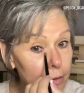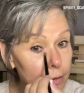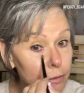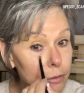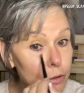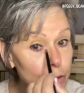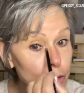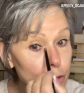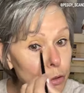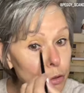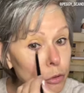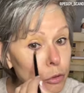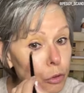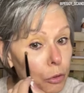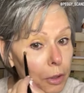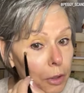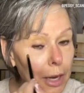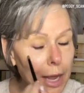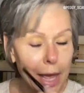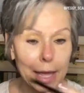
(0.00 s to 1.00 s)

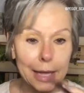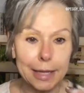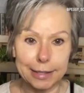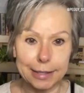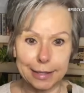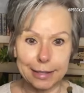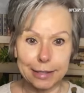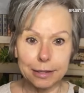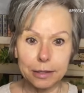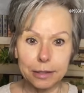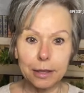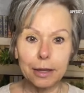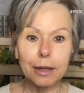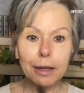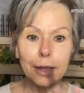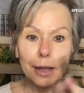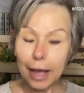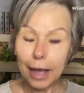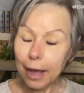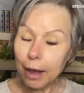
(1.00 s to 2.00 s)
neutralizes,
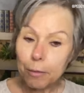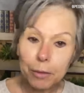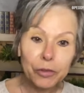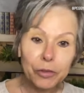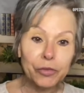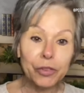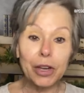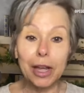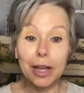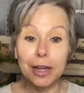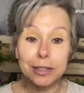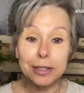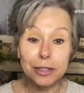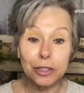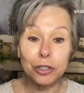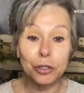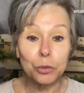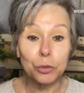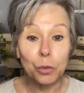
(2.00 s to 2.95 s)
camouflages,